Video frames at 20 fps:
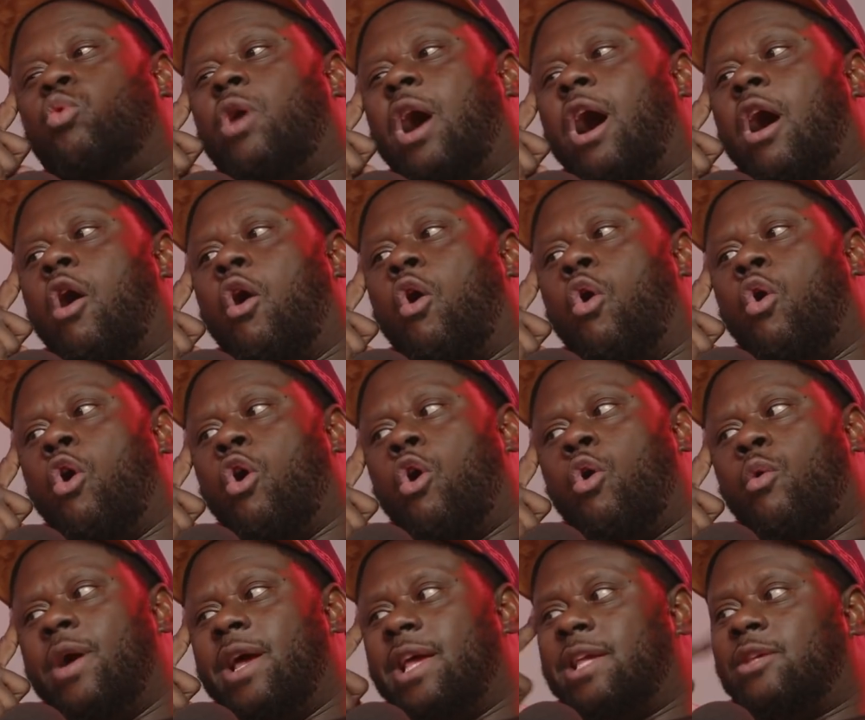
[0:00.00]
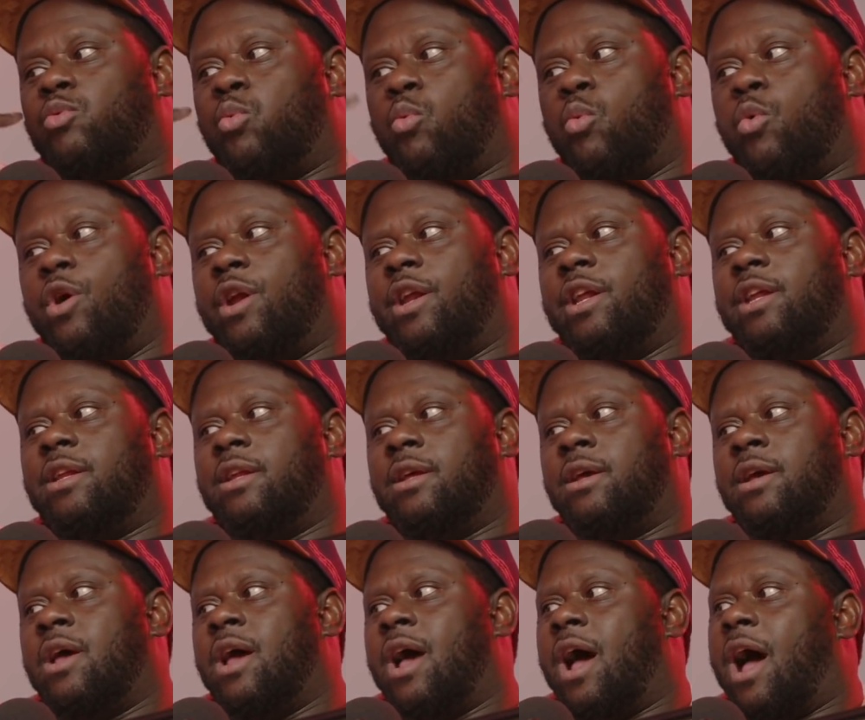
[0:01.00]
I always wanted,
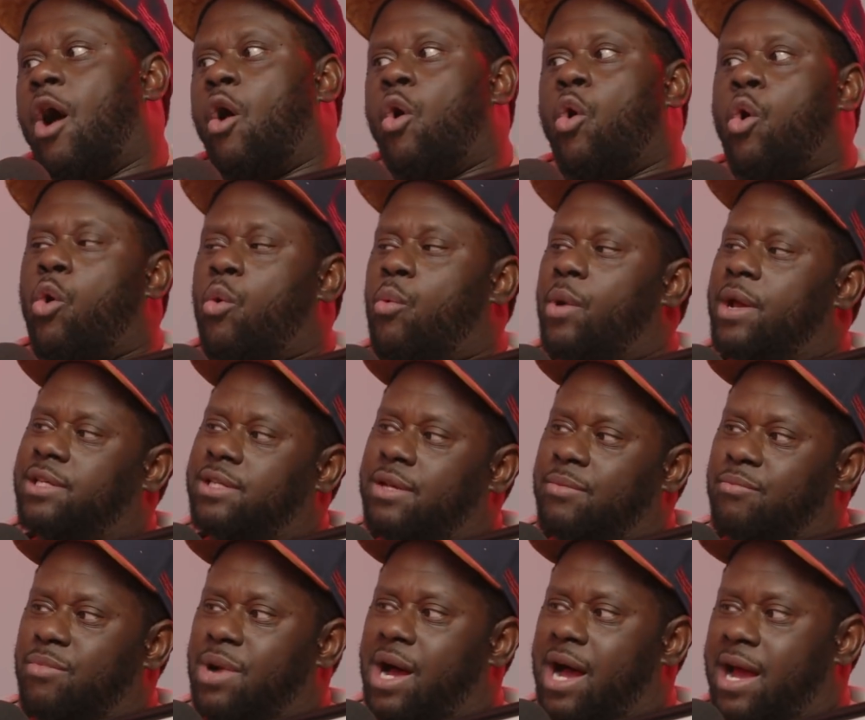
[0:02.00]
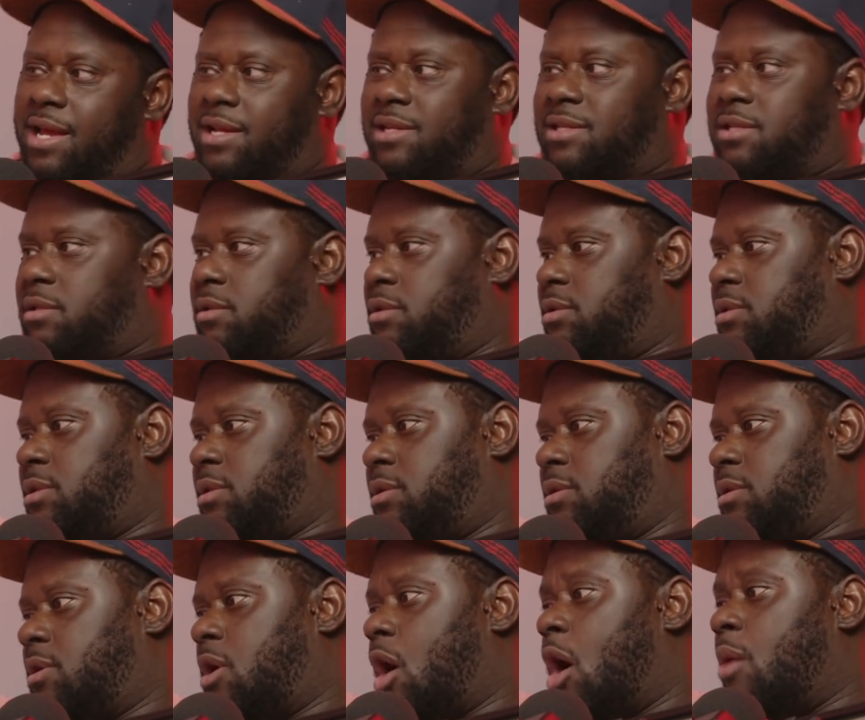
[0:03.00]
I always in my
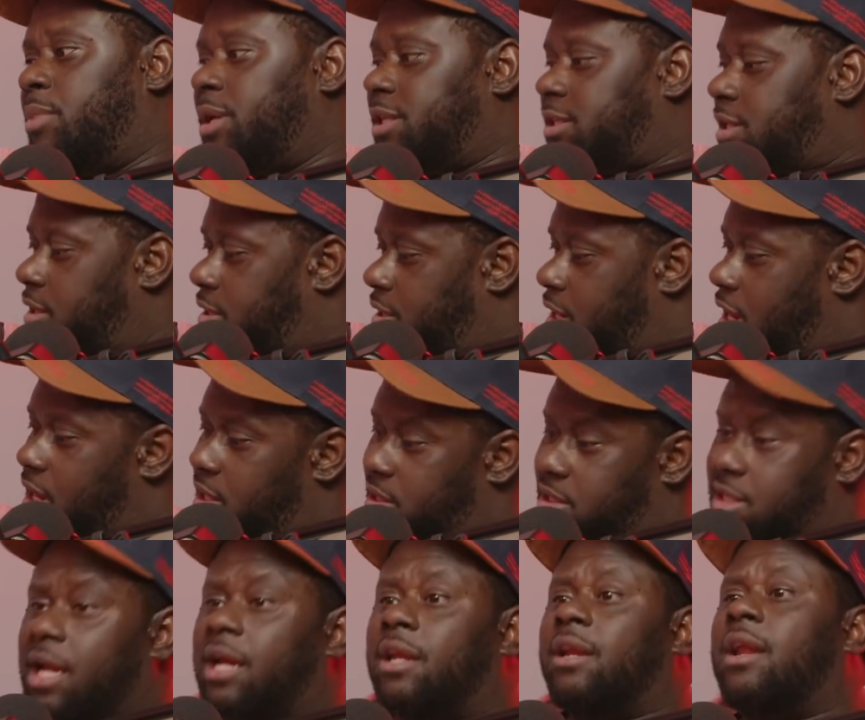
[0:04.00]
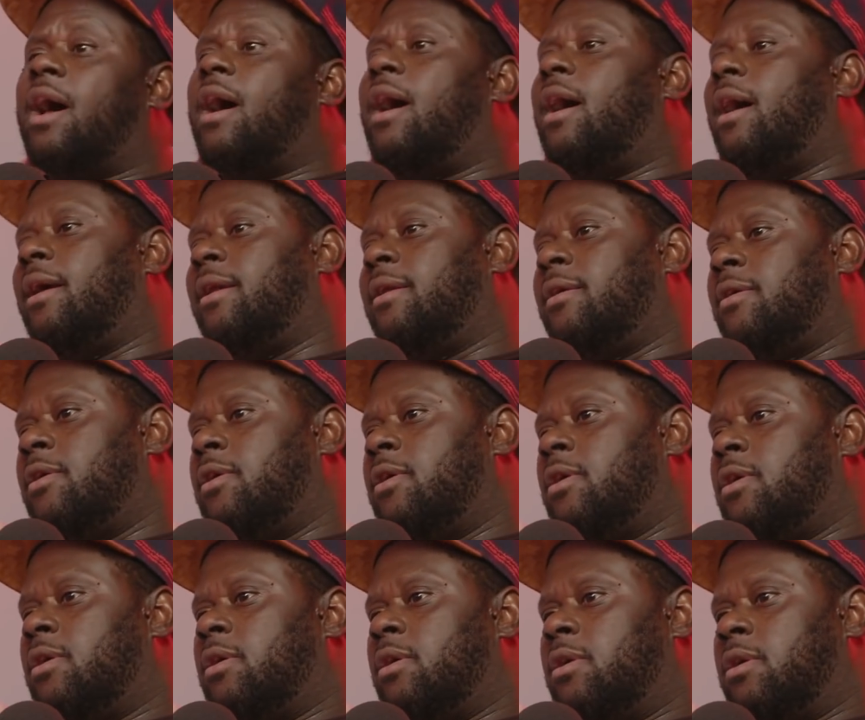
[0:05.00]
God bless the dead Tech Nine,
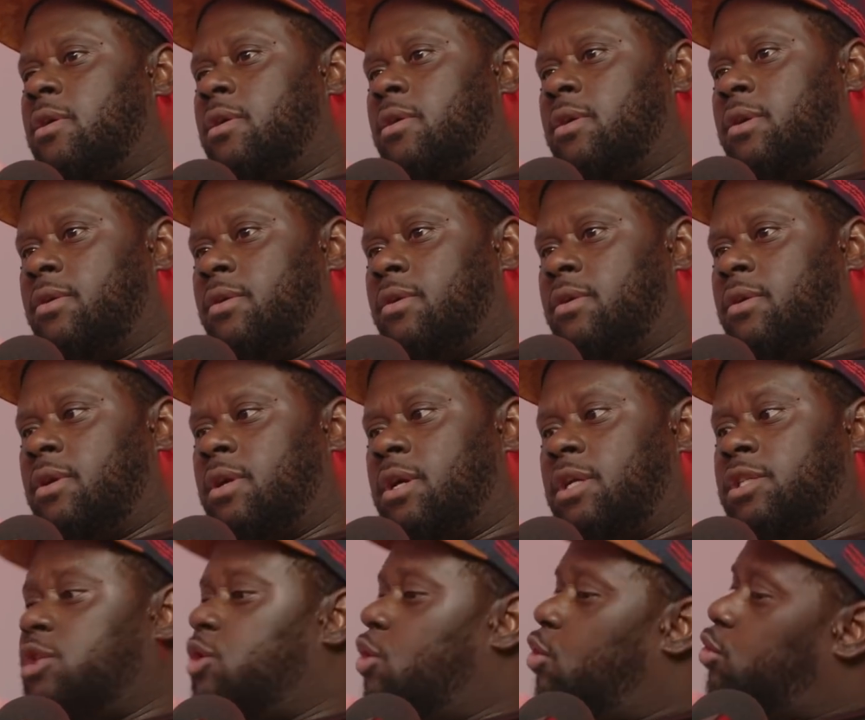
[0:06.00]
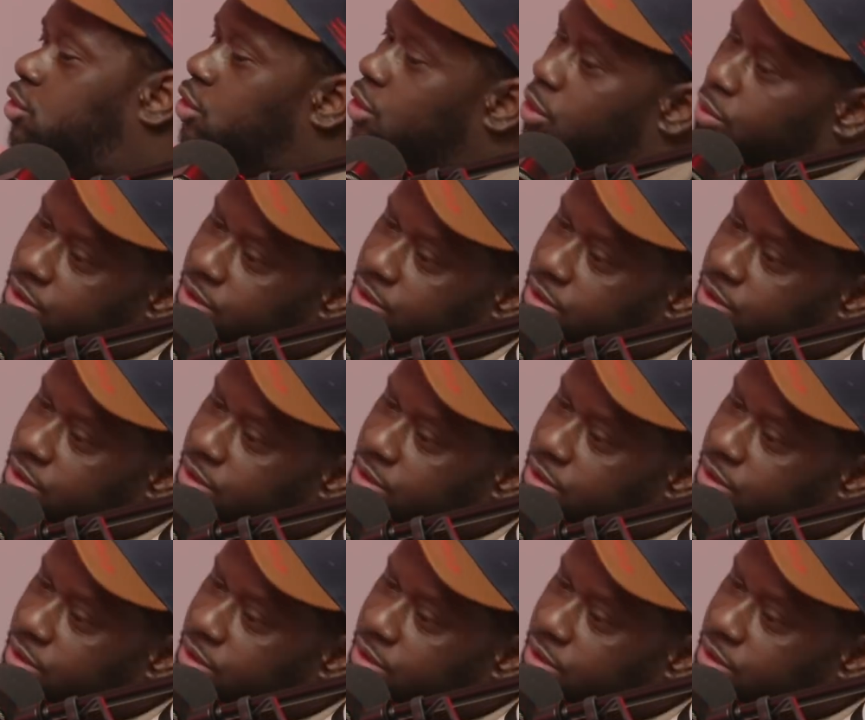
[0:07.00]
because he used to always